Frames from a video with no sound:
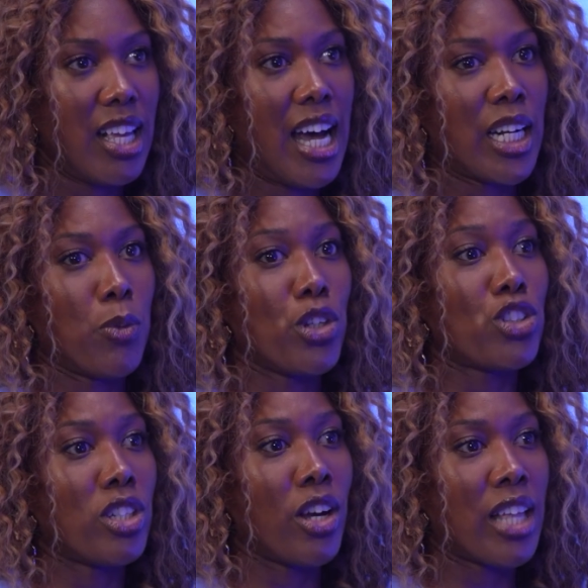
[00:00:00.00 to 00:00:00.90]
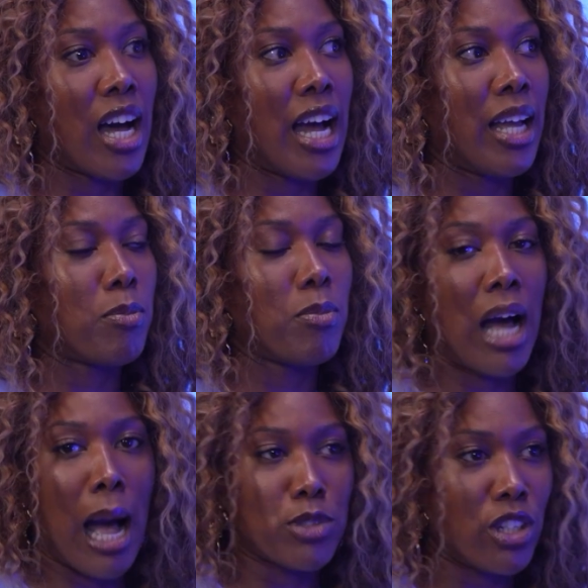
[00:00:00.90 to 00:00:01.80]
And I want you to know that I
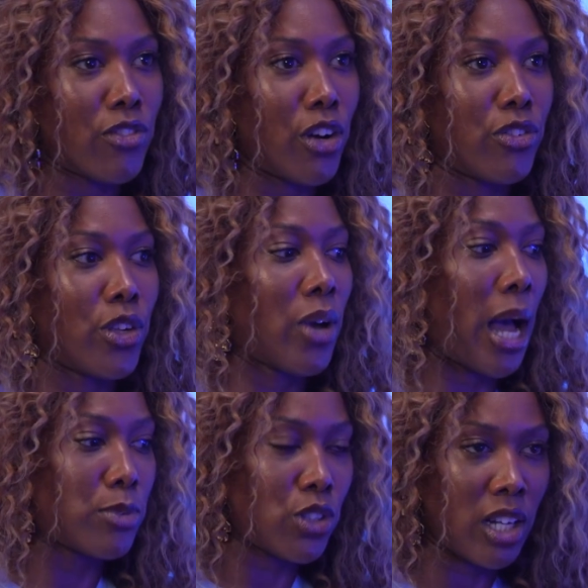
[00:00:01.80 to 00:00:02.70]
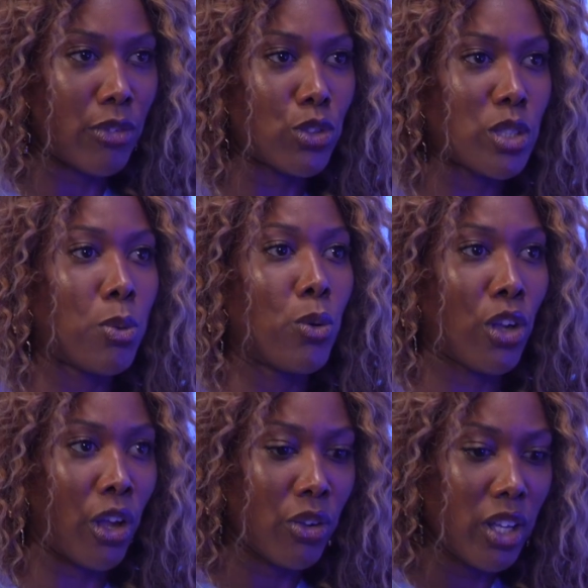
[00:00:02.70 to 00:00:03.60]
absolutely vote for you, absolutely love you, support
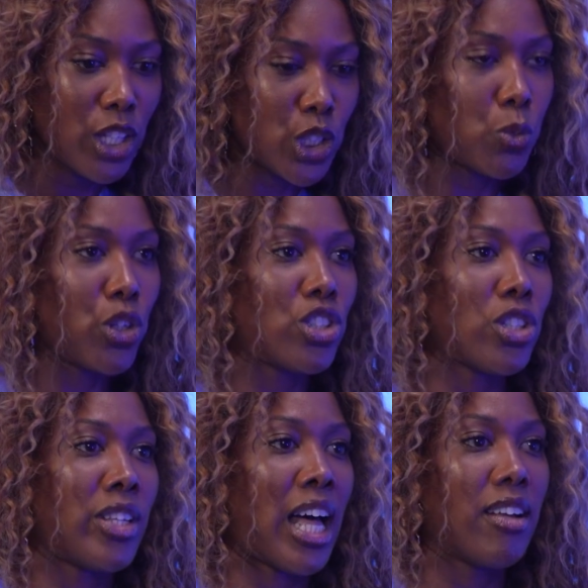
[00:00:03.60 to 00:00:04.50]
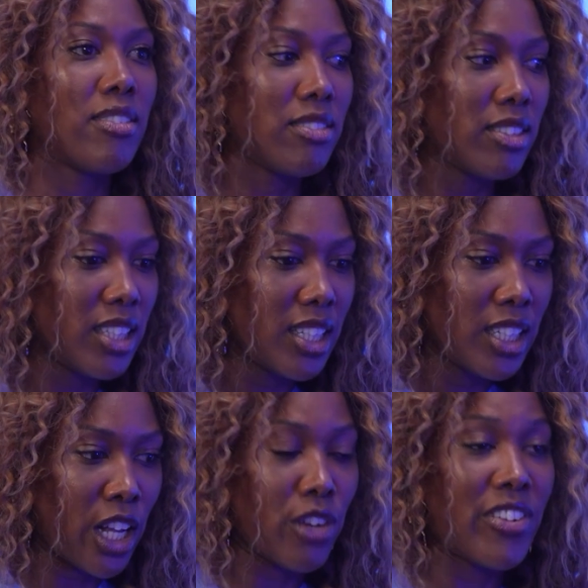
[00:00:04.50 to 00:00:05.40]
you. Just want you to know that
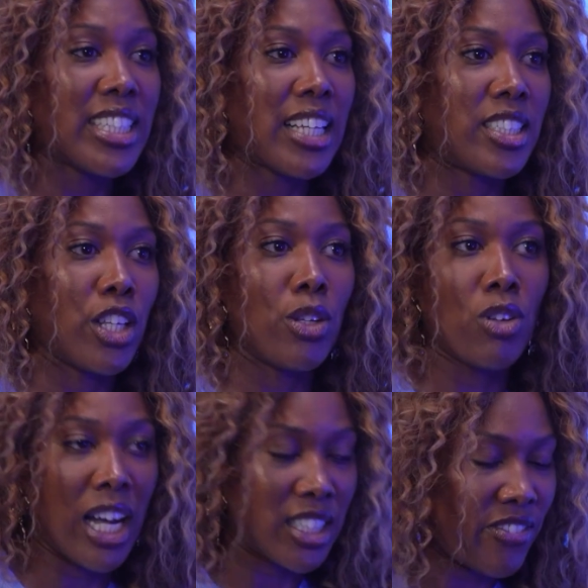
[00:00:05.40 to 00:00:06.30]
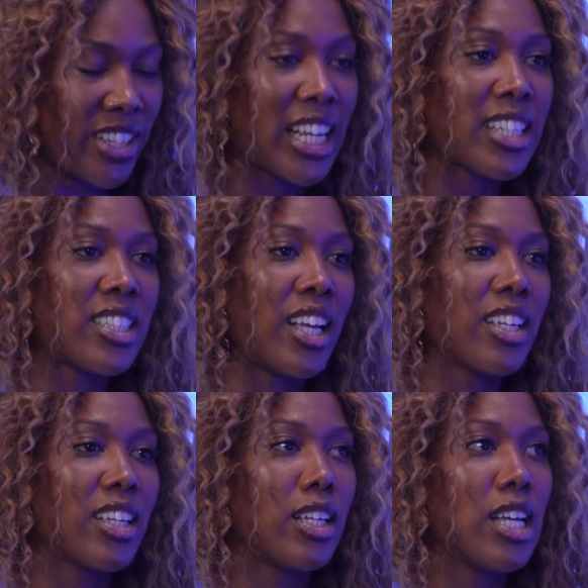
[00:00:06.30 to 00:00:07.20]
you're fantastic. You guys are
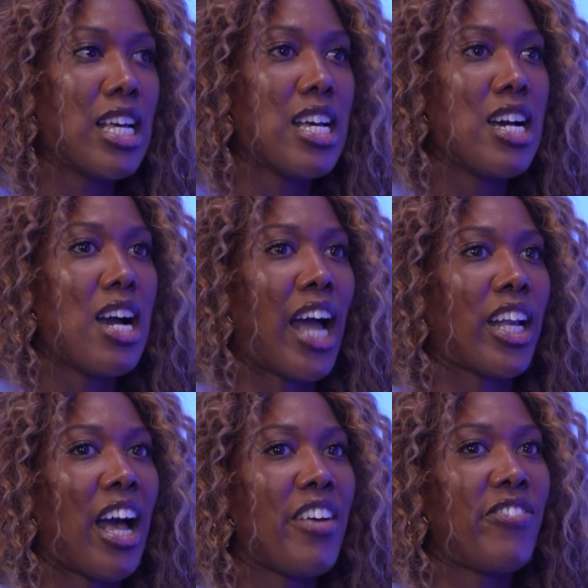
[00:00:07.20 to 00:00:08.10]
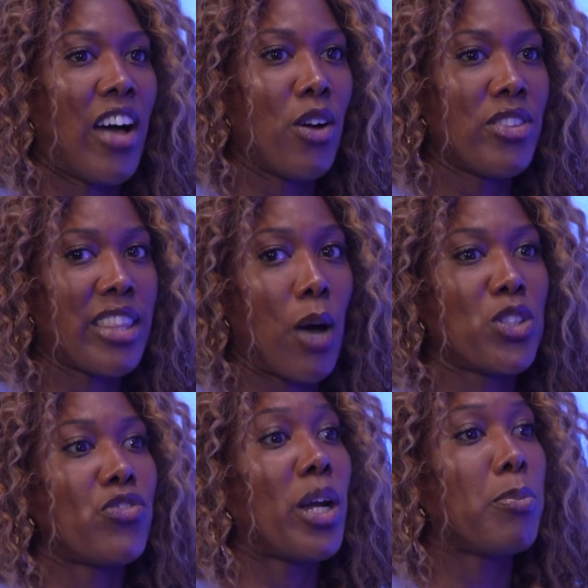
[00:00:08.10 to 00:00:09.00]
fantastic. And I found that was very